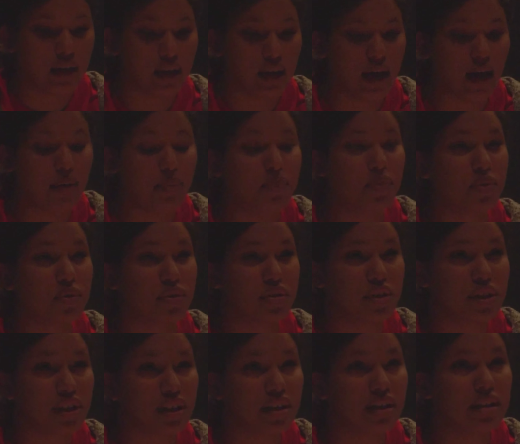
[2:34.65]
and
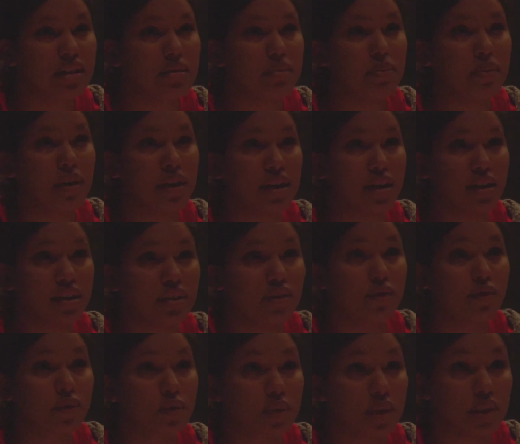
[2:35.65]
how that have
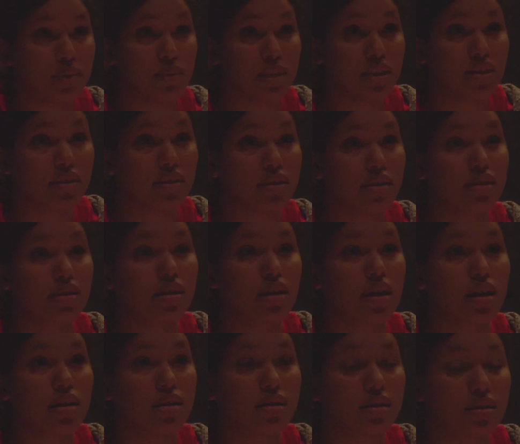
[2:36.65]
impacted their
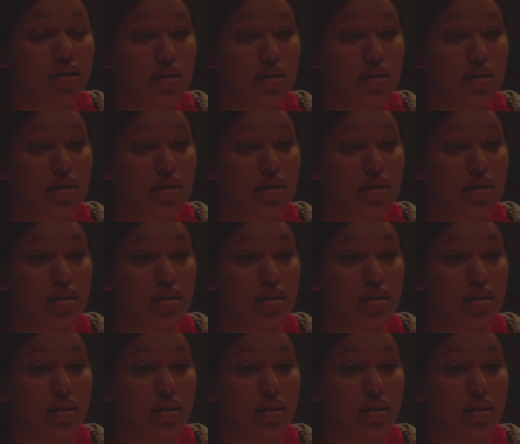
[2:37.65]
lives.